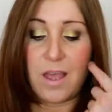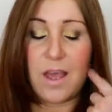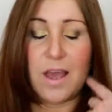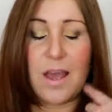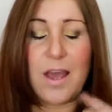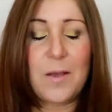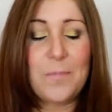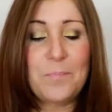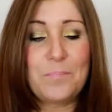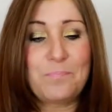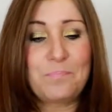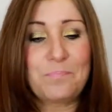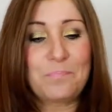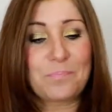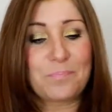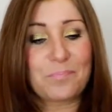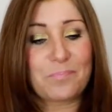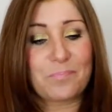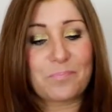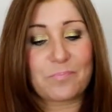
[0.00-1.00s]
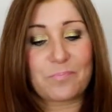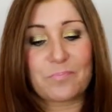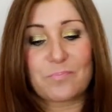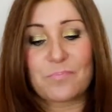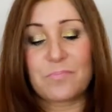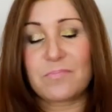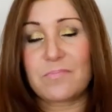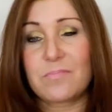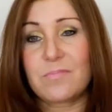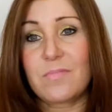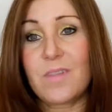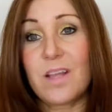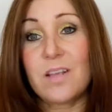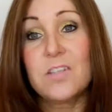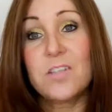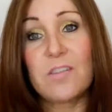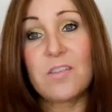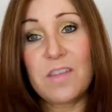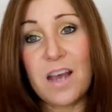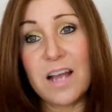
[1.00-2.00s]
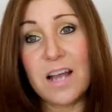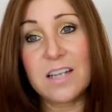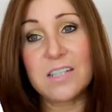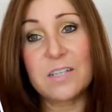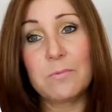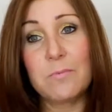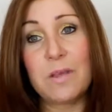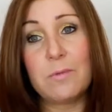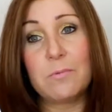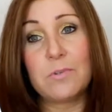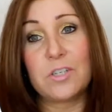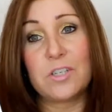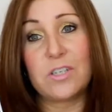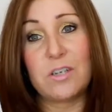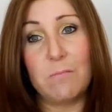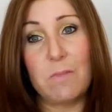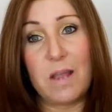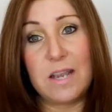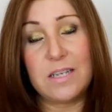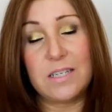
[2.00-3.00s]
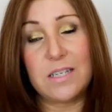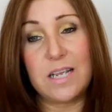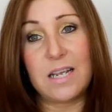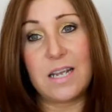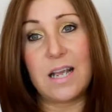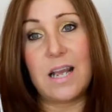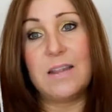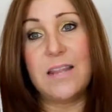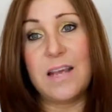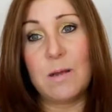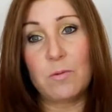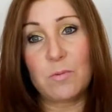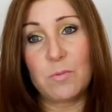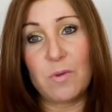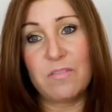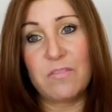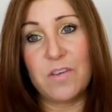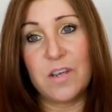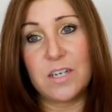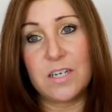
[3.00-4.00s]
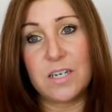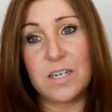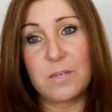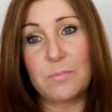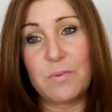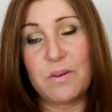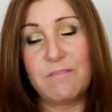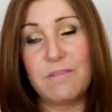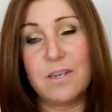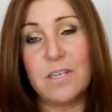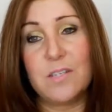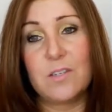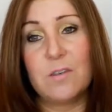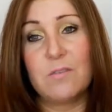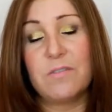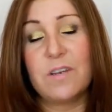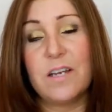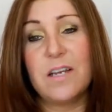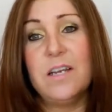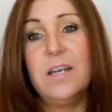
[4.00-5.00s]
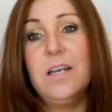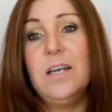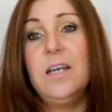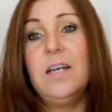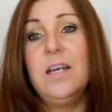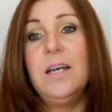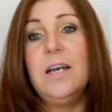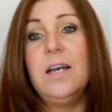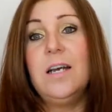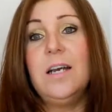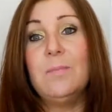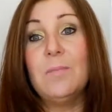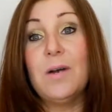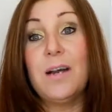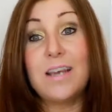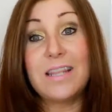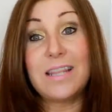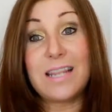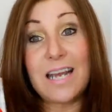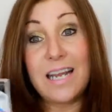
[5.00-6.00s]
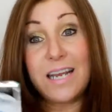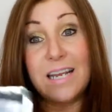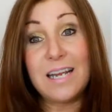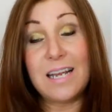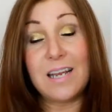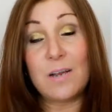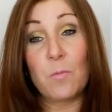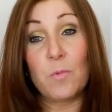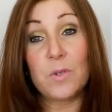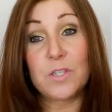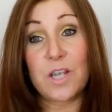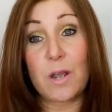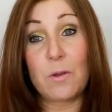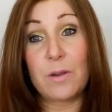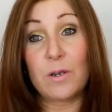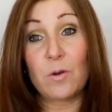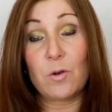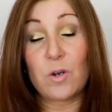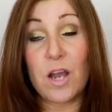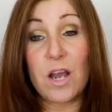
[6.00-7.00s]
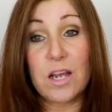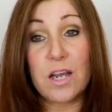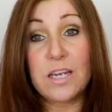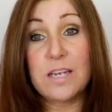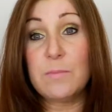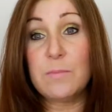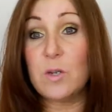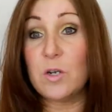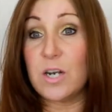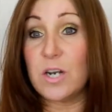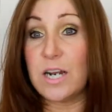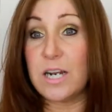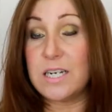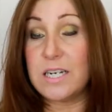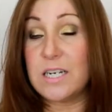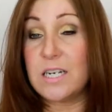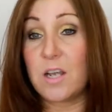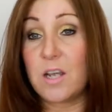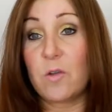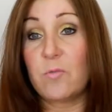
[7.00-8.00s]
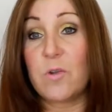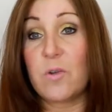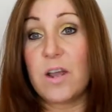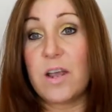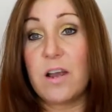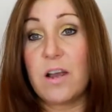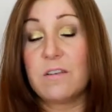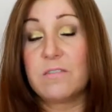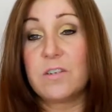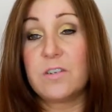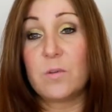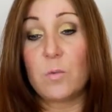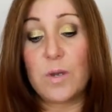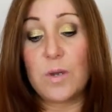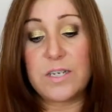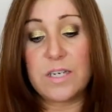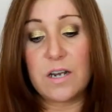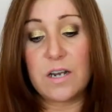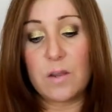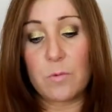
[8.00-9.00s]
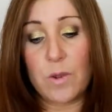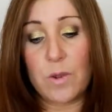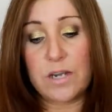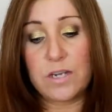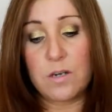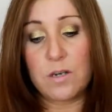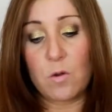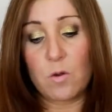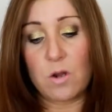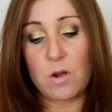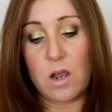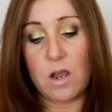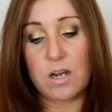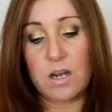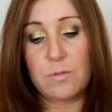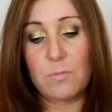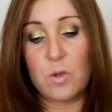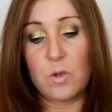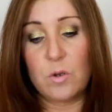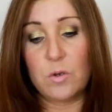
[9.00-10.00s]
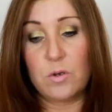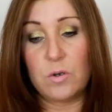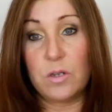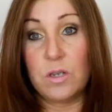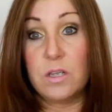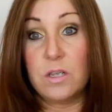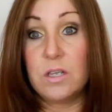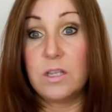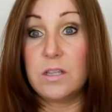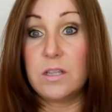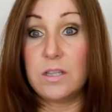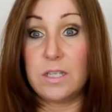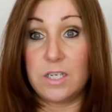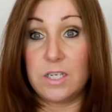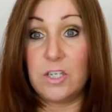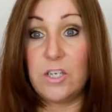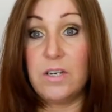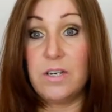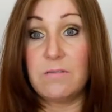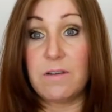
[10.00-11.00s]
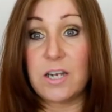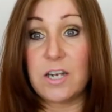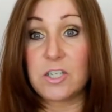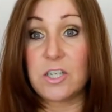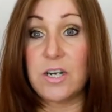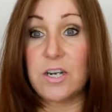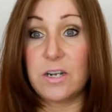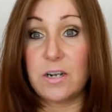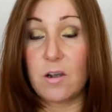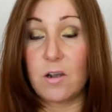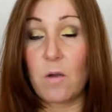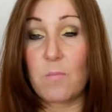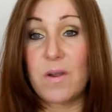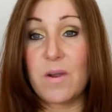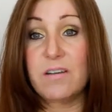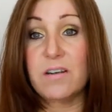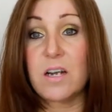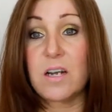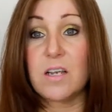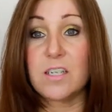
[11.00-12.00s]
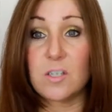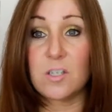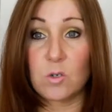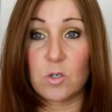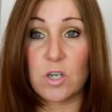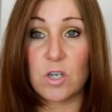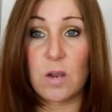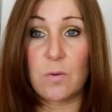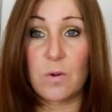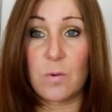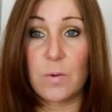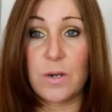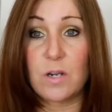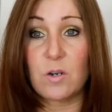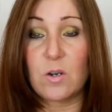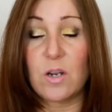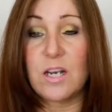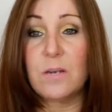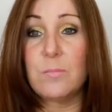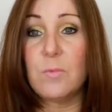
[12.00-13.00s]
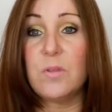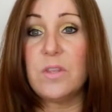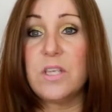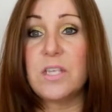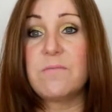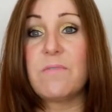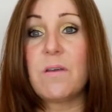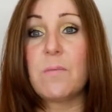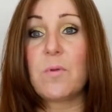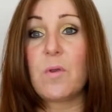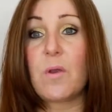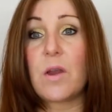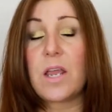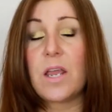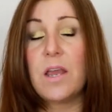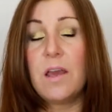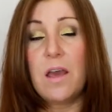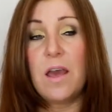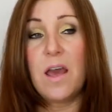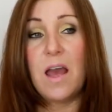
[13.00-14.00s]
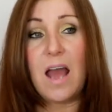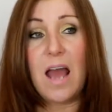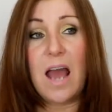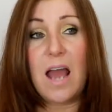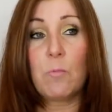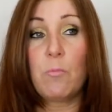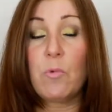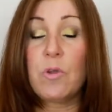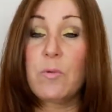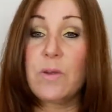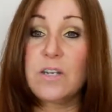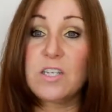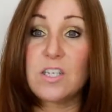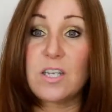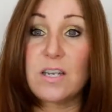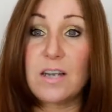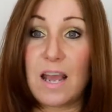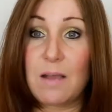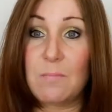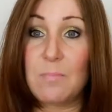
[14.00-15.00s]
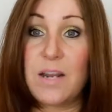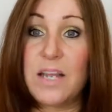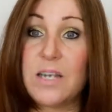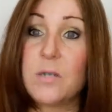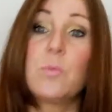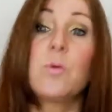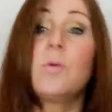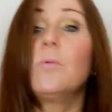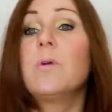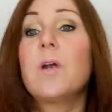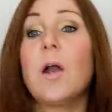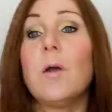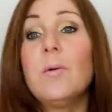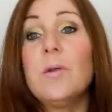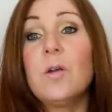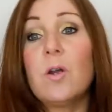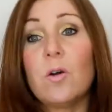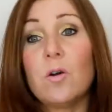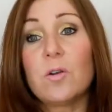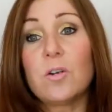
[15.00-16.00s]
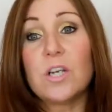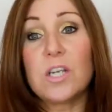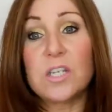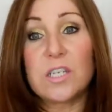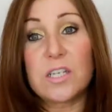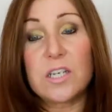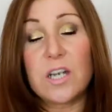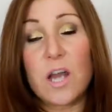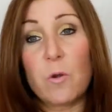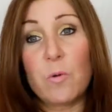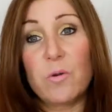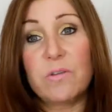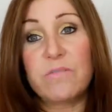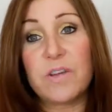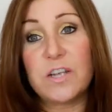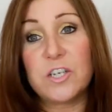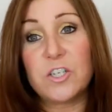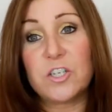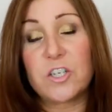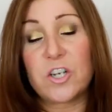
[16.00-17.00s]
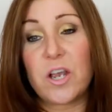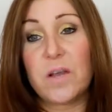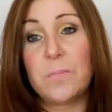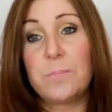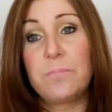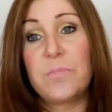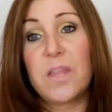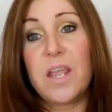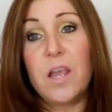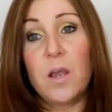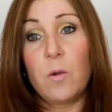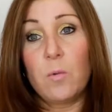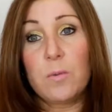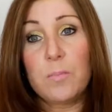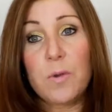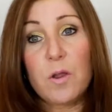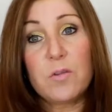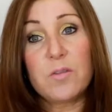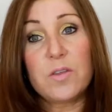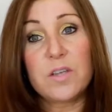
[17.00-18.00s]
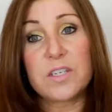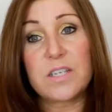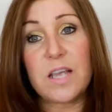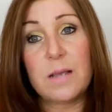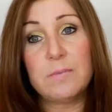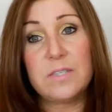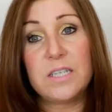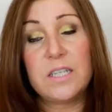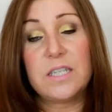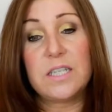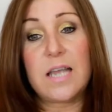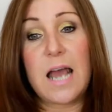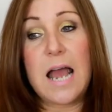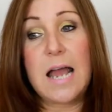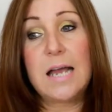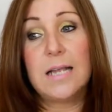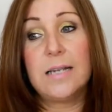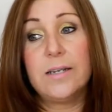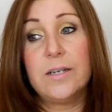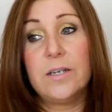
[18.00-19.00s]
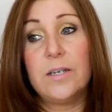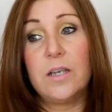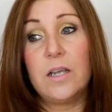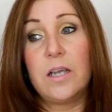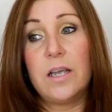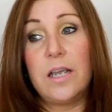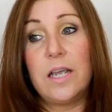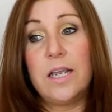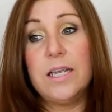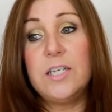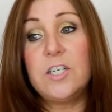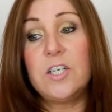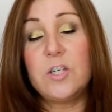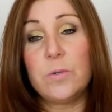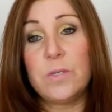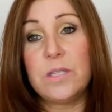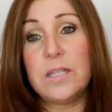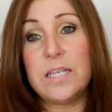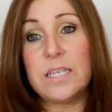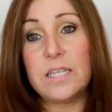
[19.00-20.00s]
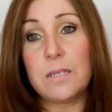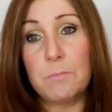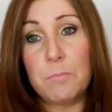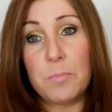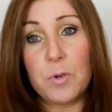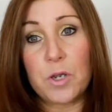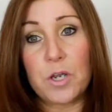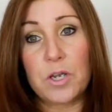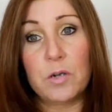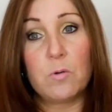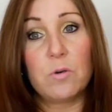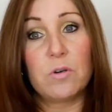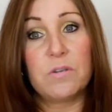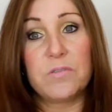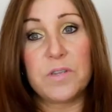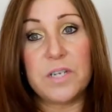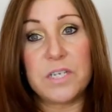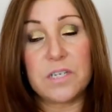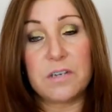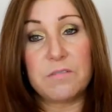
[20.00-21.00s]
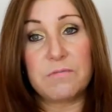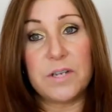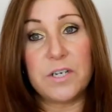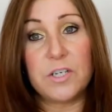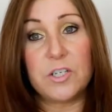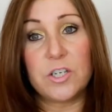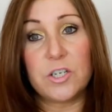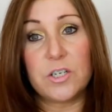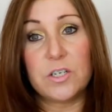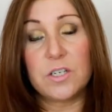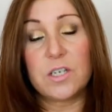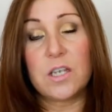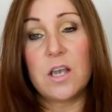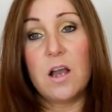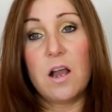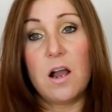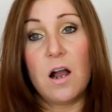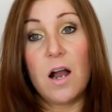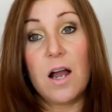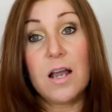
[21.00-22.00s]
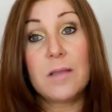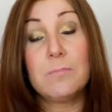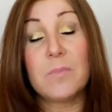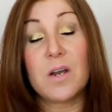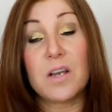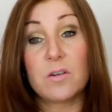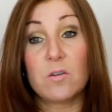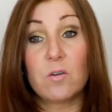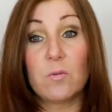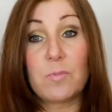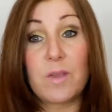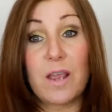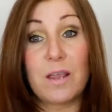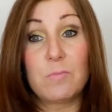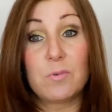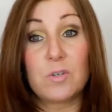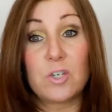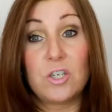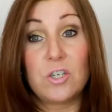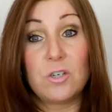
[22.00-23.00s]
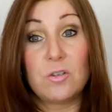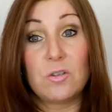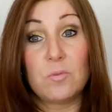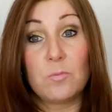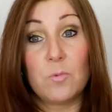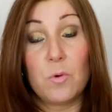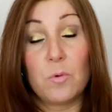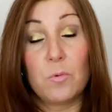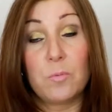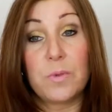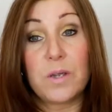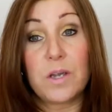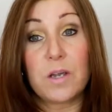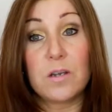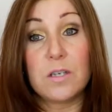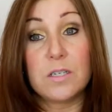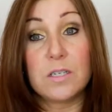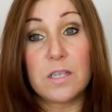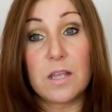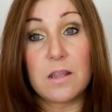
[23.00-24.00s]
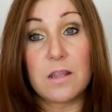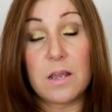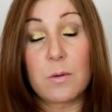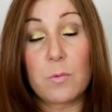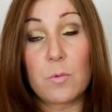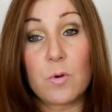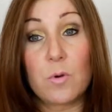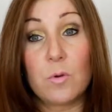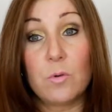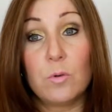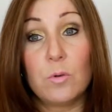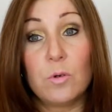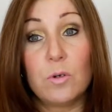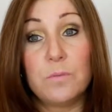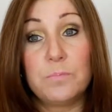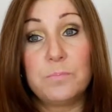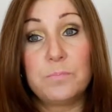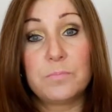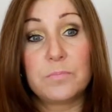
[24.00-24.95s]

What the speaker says: So that to me was just amazing, and that was my first experience of it. I then was going on honeymoon, and I didn't go right after the wedding. I went on honeymoon this year actually, and I got married last October. I went on honeymoon this February, and we went to Lapland. We were going on a snow adventure. We both accepted that in doing this and booking all of these adventures, I might not be able to do them all, because they were all